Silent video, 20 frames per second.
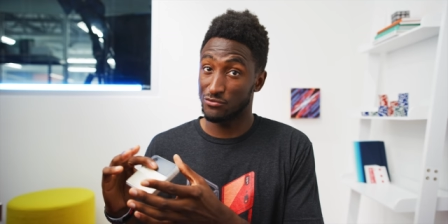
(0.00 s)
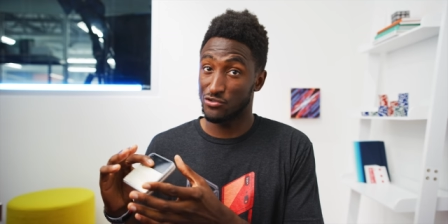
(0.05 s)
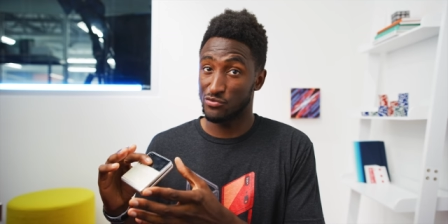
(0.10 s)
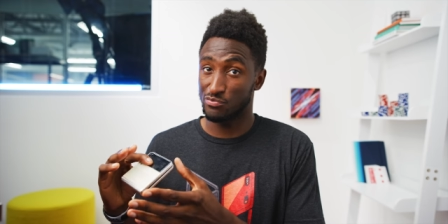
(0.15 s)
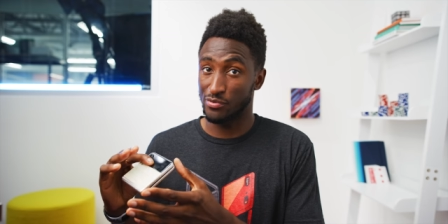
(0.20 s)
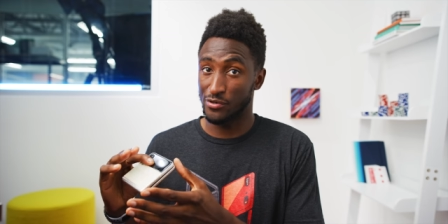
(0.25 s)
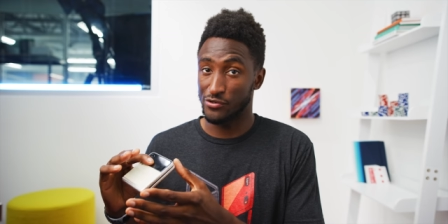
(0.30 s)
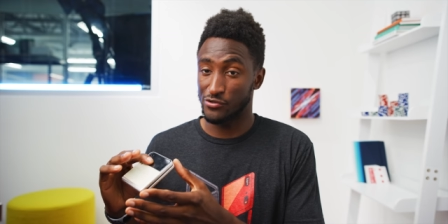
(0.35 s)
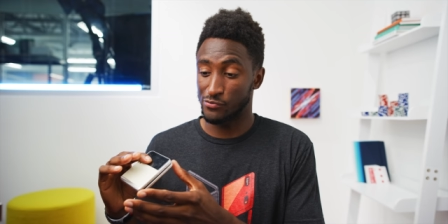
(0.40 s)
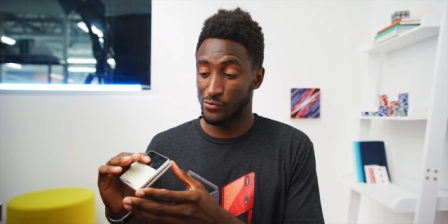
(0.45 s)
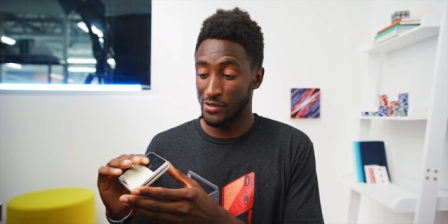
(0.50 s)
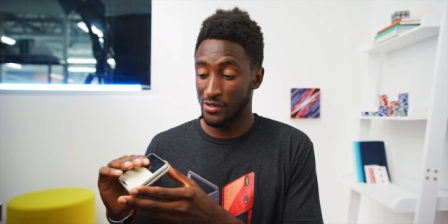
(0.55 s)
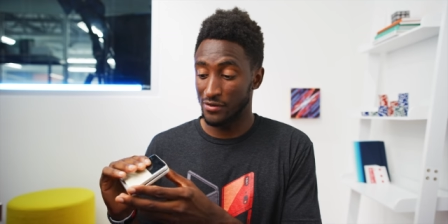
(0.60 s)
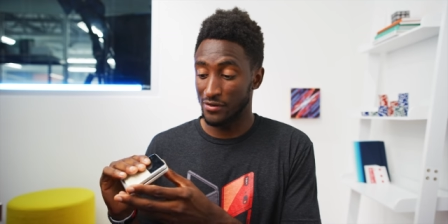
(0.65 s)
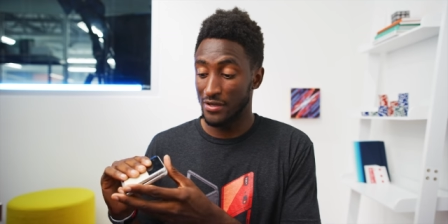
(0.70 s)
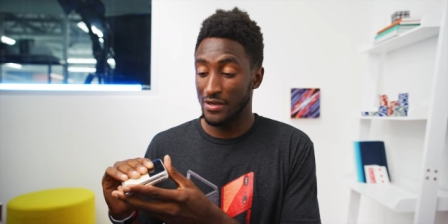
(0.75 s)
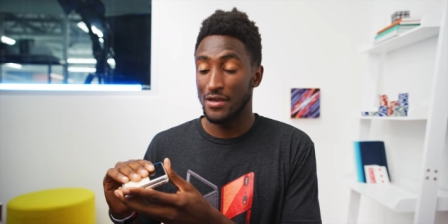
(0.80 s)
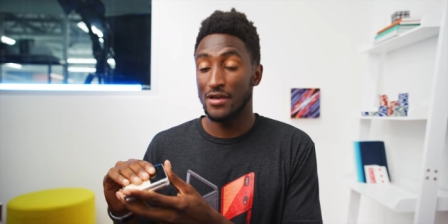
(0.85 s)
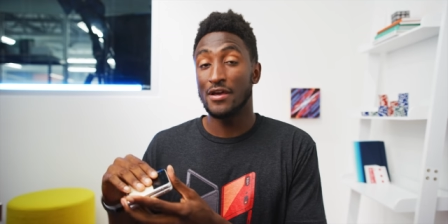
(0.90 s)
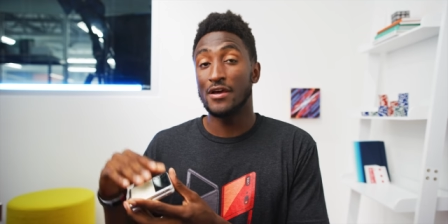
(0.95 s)
which is pretty sweet,
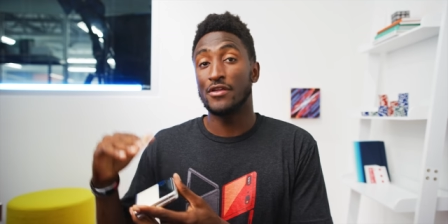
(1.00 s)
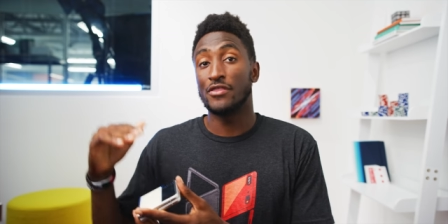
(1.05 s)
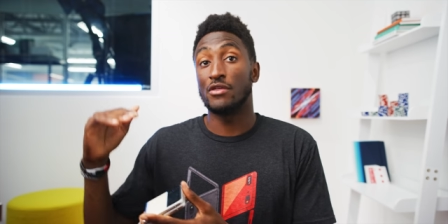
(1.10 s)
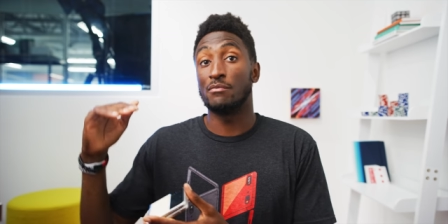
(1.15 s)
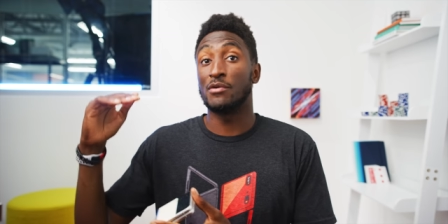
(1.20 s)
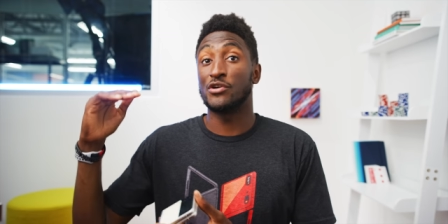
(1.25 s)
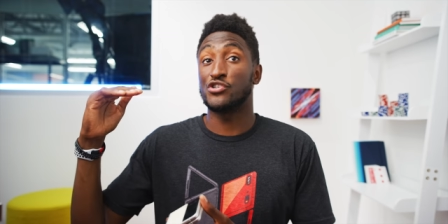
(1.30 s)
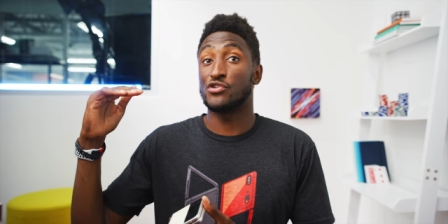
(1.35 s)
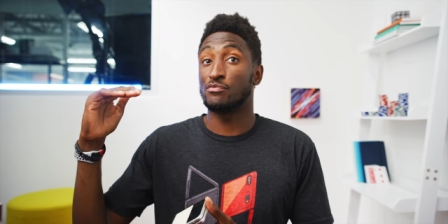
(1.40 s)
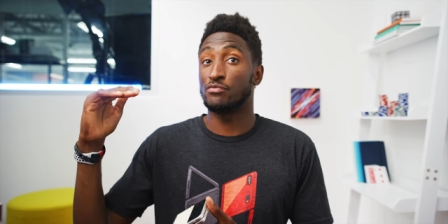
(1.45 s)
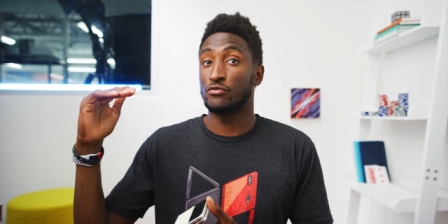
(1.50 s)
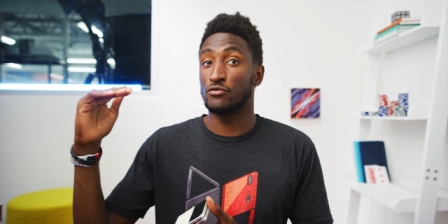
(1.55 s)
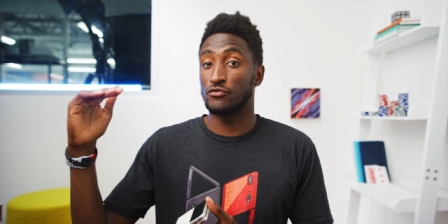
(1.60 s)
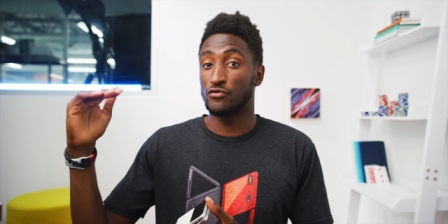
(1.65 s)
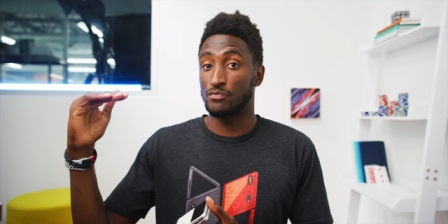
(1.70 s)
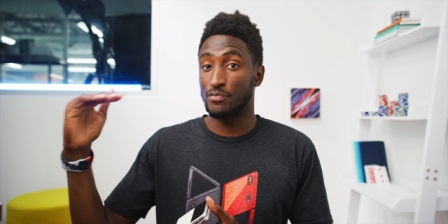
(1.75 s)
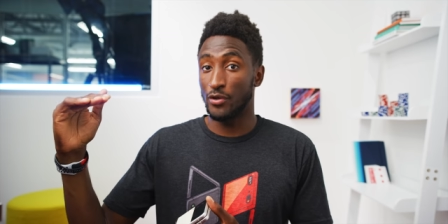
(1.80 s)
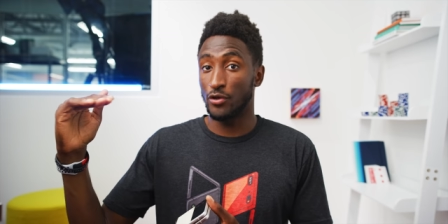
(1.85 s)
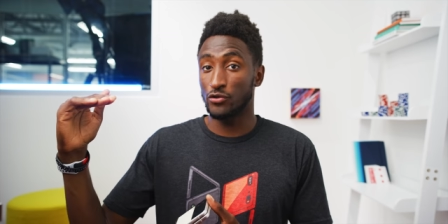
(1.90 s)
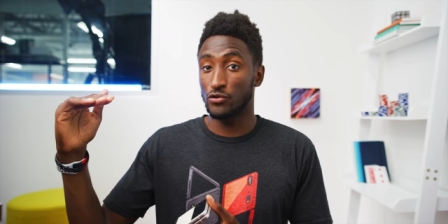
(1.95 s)
the much
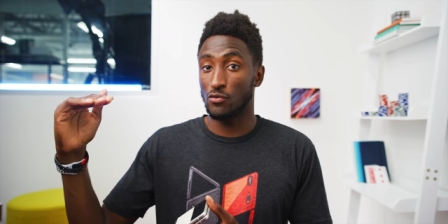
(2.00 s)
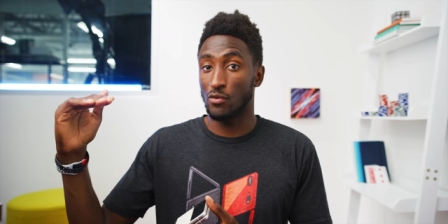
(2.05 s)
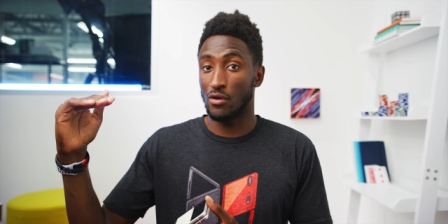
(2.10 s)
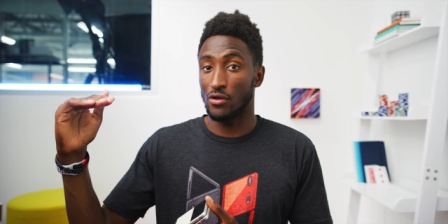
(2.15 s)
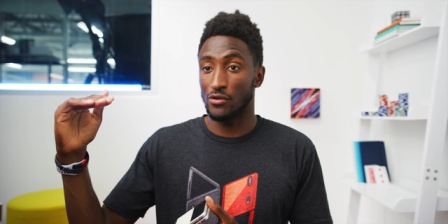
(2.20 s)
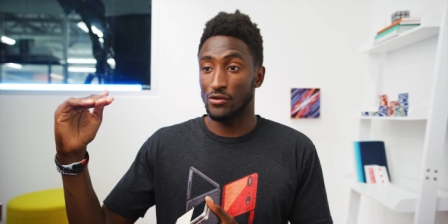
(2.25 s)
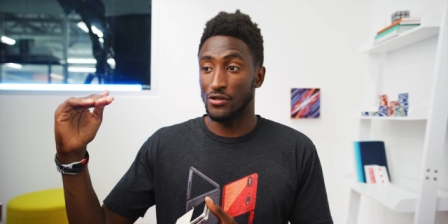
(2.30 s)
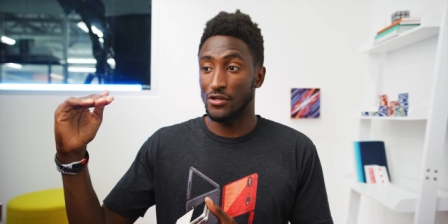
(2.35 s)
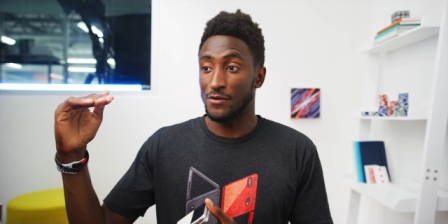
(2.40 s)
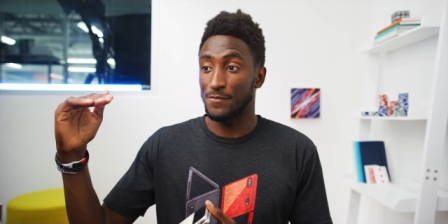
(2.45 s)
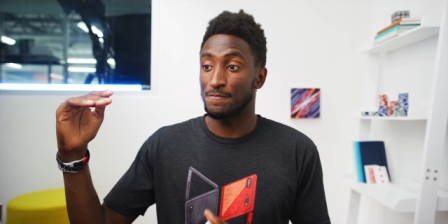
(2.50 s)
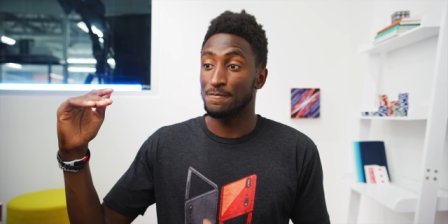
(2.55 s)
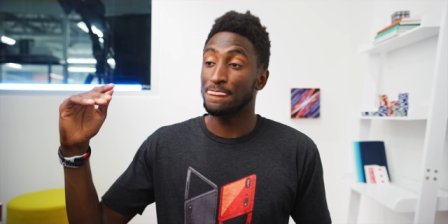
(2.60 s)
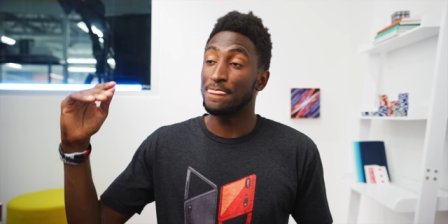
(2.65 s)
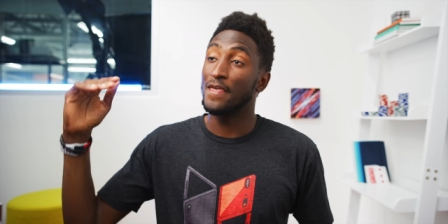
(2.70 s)
improved build quality,